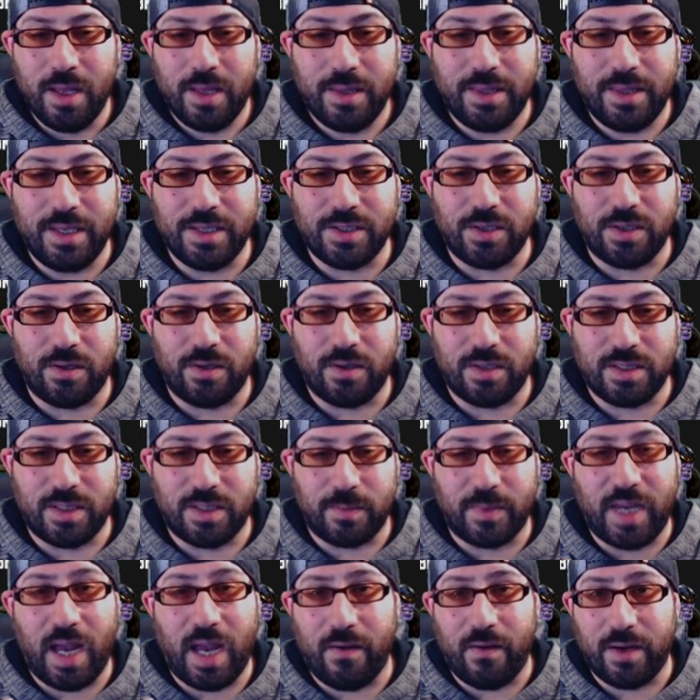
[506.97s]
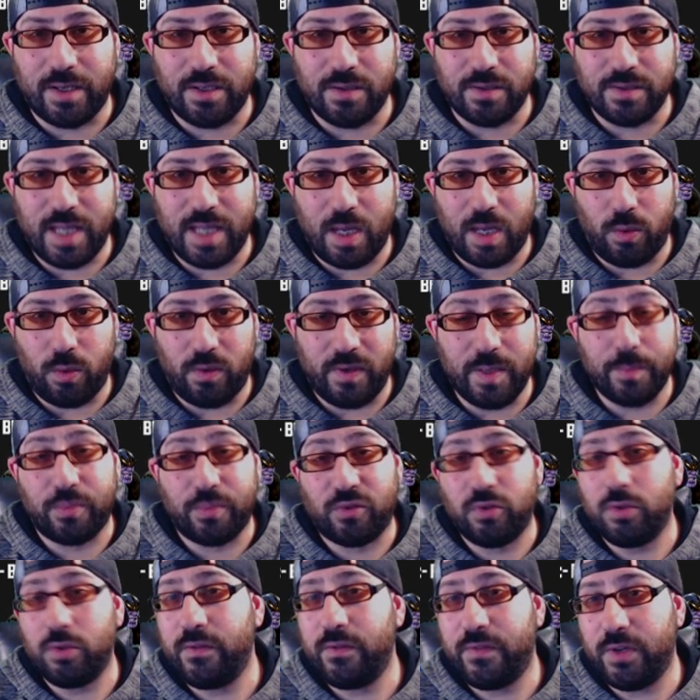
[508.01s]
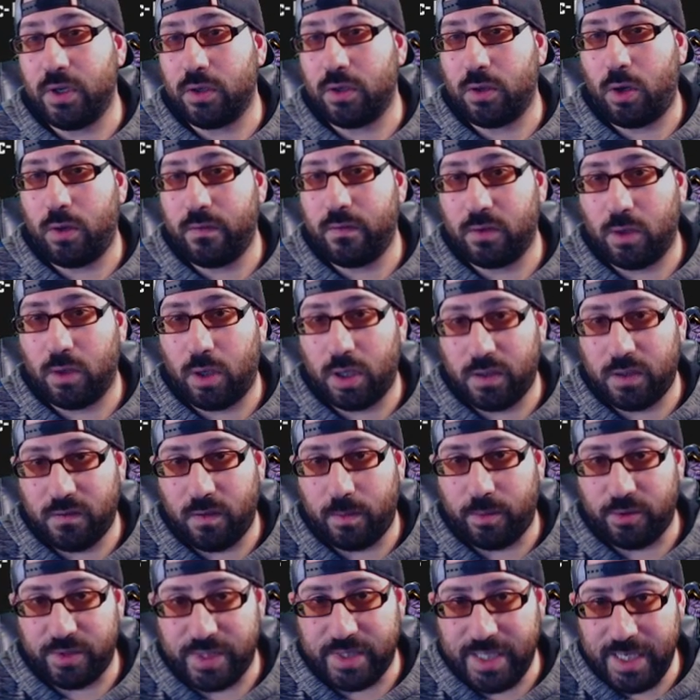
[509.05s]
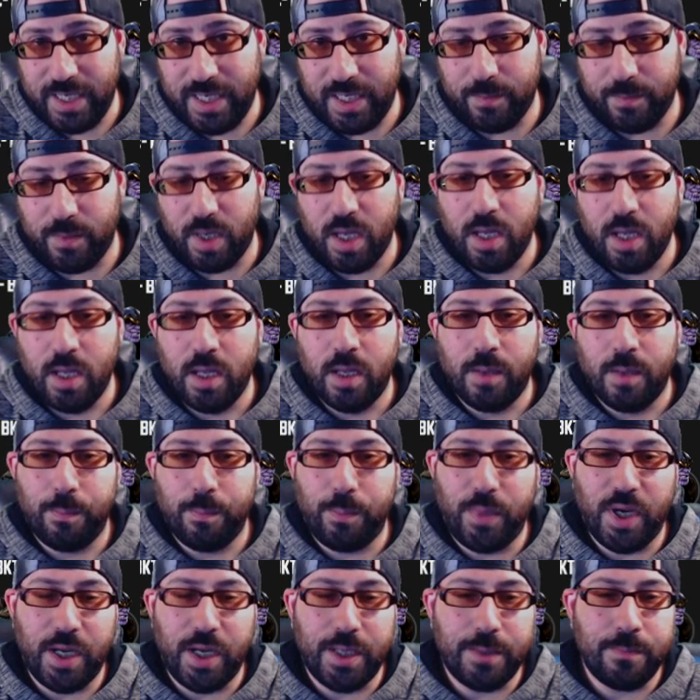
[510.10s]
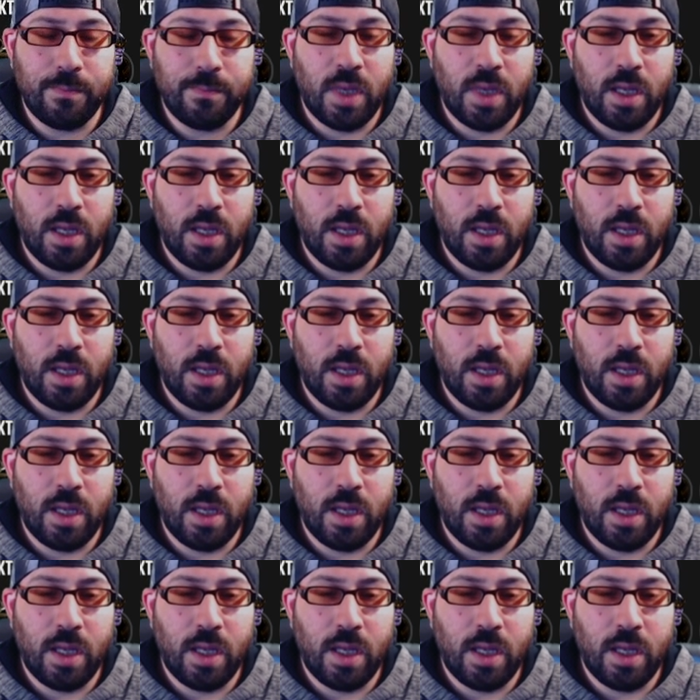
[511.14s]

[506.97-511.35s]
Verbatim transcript: These are some characters that will improve your overall global team, but